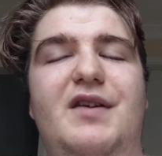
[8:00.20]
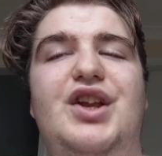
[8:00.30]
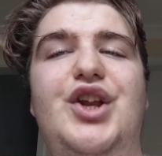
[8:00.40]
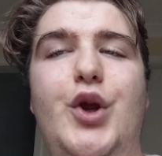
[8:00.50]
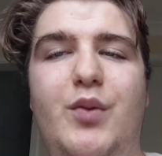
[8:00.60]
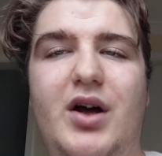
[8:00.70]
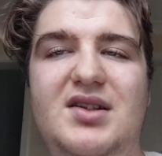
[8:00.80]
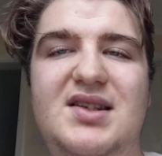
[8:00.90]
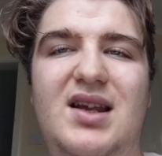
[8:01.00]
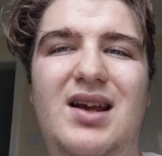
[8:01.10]

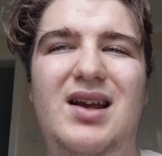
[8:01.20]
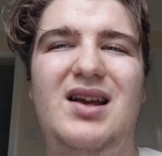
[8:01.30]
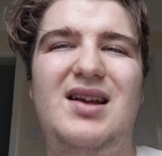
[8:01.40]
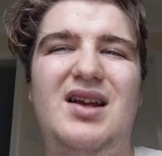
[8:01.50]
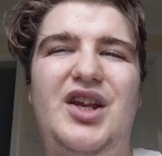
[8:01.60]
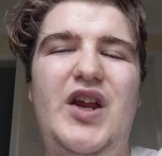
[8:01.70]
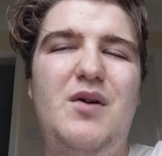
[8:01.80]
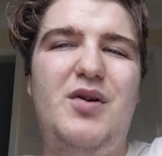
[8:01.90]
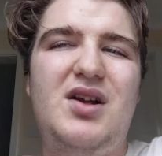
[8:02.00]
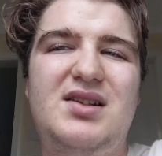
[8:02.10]
Hubert.
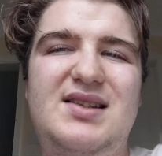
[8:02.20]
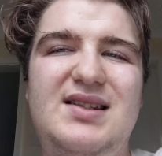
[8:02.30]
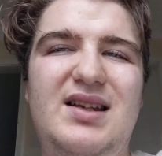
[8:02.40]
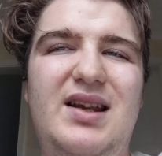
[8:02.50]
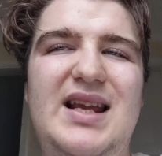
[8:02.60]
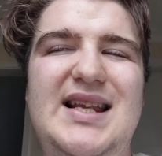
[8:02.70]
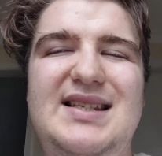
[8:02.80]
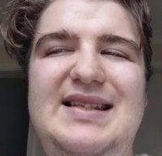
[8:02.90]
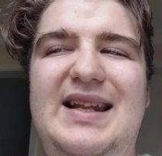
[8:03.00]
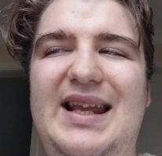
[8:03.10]
Hubert is
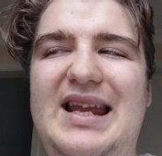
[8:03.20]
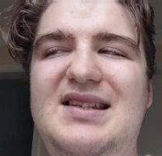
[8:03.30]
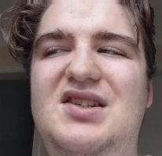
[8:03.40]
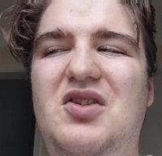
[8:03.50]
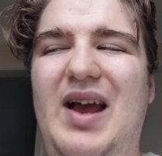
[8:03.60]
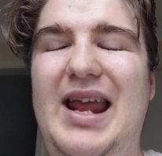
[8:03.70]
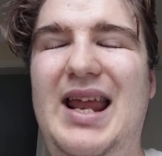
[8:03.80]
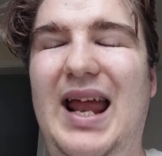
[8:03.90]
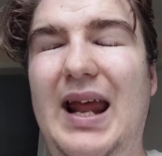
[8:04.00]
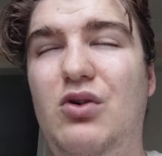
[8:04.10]
dedicated to
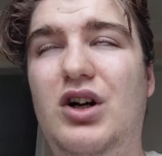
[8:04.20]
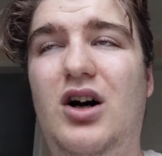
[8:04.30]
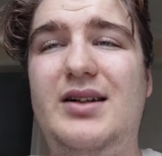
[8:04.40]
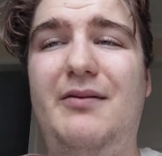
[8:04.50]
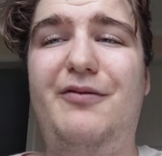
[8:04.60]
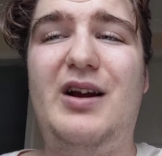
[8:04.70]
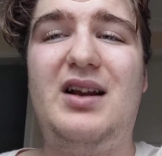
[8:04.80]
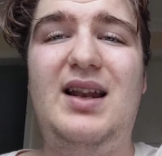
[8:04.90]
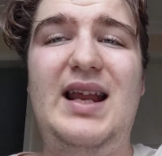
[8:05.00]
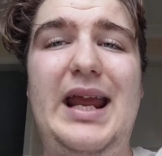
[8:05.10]
Edelgard, and
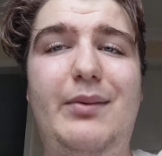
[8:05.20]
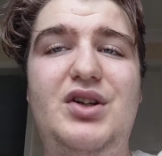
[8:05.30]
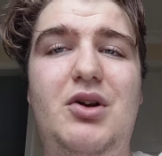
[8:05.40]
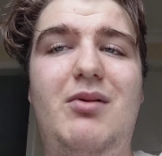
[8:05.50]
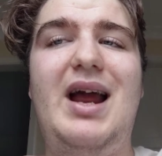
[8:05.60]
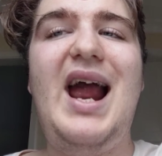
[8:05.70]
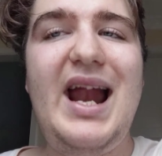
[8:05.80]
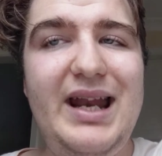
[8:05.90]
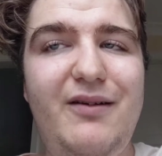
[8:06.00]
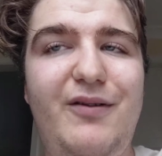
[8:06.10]
frankly, he would do
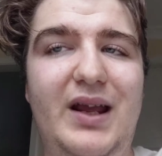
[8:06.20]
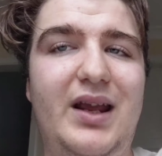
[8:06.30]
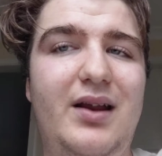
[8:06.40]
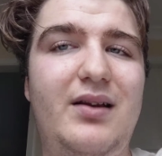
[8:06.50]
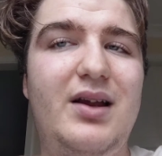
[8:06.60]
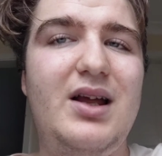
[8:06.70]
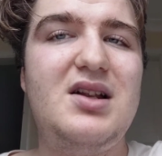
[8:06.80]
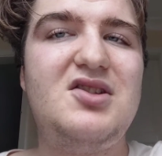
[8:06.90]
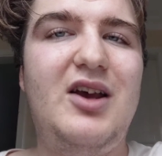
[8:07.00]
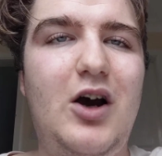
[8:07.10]
anything
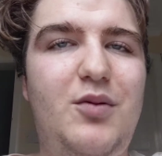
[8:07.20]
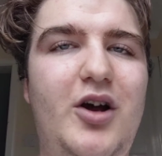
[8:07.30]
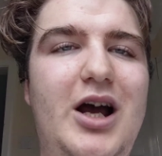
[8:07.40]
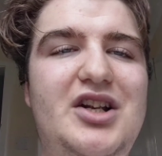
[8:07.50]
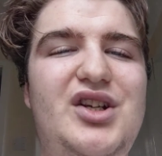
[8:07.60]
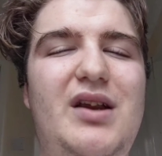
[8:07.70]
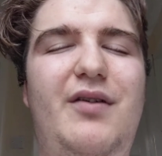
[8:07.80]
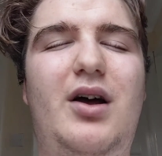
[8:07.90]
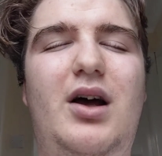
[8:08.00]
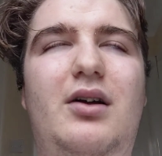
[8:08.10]
to help her achieve
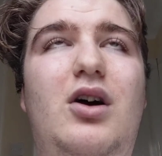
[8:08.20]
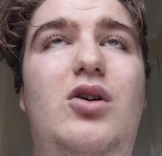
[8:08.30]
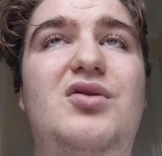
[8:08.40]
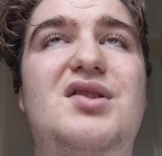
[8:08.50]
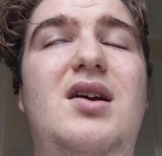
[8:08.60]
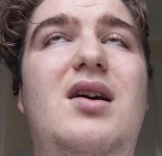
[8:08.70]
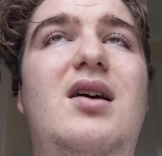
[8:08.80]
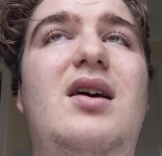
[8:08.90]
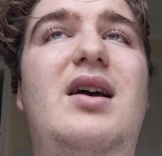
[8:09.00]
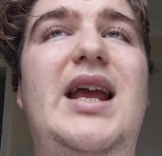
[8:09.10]
her goals,
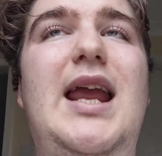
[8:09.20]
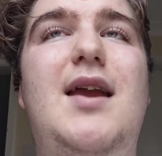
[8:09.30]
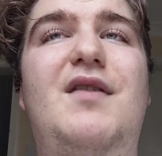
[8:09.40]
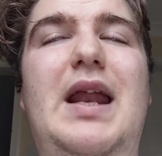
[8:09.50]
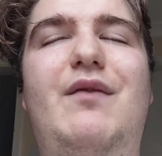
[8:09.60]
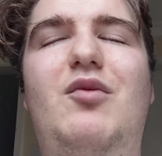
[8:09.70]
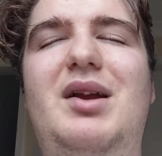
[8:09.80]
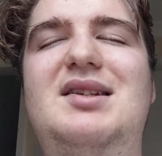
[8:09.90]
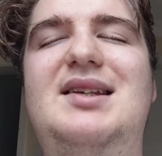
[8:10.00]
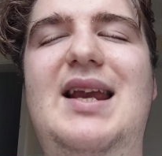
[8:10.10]
even if it
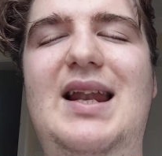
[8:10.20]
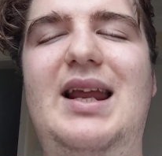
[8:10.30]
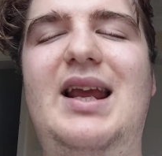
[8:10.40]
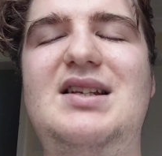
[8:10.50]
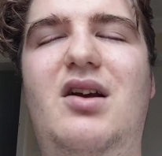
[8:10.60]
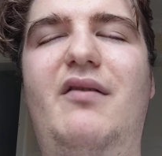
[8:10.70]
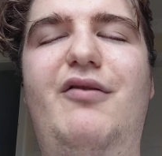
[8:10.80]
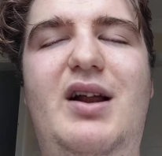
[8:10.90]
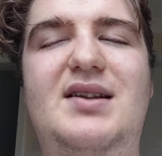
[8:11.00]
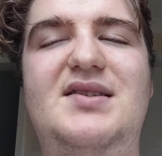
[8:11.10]
means killing his own
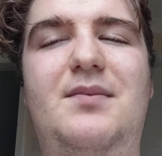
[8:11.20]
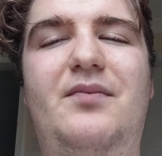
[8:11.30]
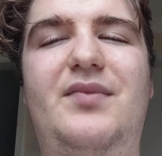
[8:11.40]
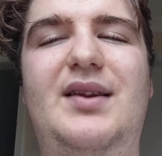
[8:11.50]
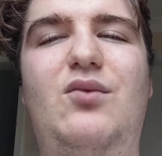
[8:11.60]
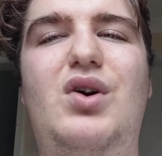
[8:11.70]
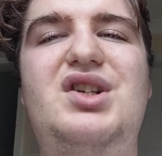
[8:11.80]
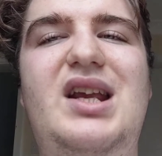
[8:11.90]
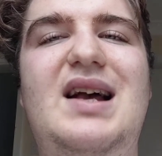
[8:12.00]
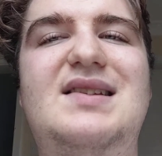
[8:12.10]
friends, which
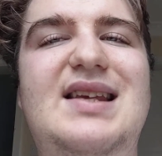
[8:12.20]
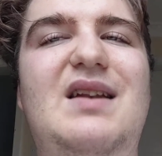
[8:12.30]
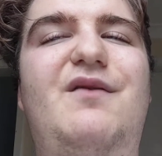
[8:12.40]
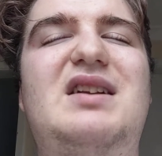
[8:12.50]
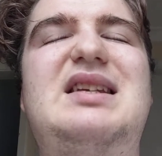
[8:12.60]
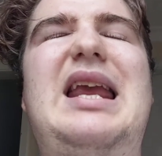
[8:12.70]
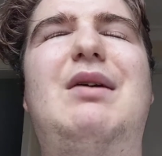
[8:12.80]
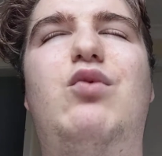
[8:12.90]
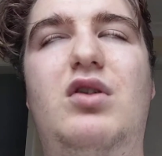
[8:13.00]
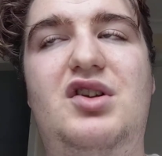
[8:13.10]
he has said that he
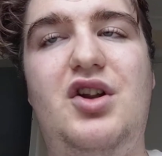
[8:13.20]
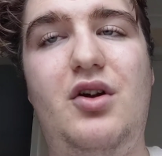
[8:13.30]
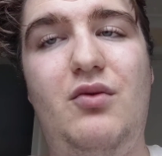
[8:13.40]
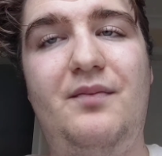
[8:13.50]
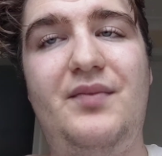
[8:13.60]
would do.